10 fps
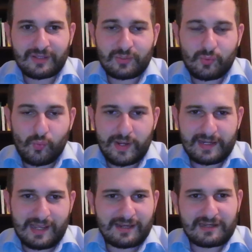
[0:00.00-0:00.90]
When
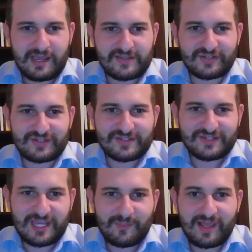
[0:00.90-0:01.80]
analyzing this
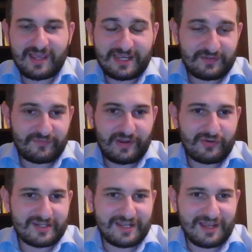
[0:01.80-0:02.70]
game, I had a
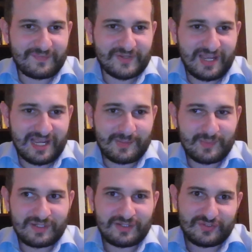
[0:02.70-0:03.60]
very tough
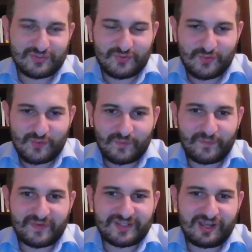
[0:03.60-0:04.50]
time to
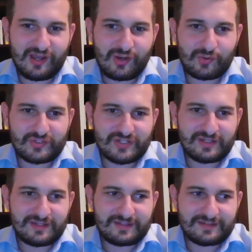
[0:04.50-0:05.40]
figure out
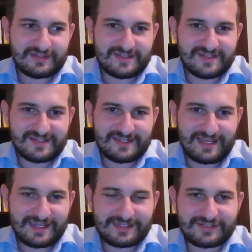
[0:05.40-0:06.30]
the
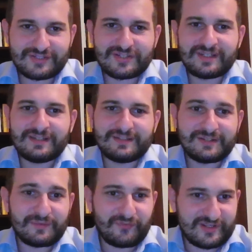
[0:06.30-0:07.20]
slight
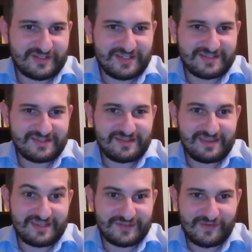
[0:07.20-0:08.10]
differences in
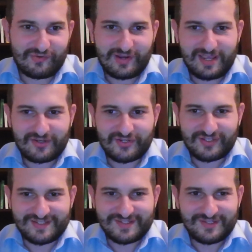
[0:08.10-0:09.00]
these
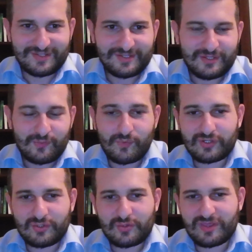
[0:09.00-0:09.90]
variations. What
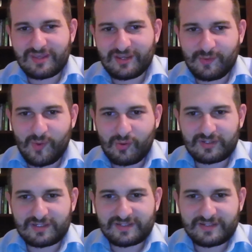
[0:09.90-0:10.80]
do you think about
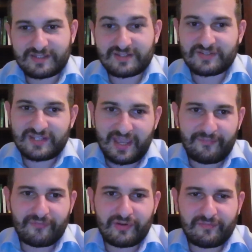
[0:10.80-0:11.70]
this? Is the
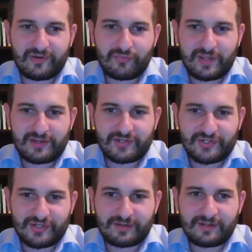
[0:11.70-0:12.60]
f3
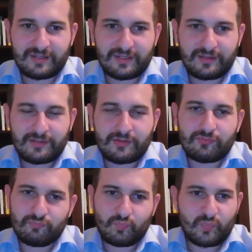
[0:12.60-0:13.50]
variation
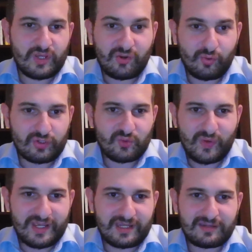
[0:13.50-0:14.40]
a good
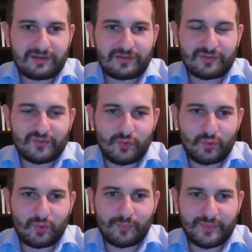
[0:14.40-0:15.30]
way
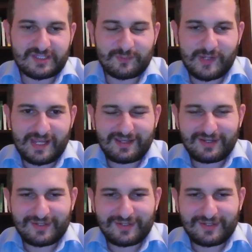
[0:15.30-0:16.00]
to beat black?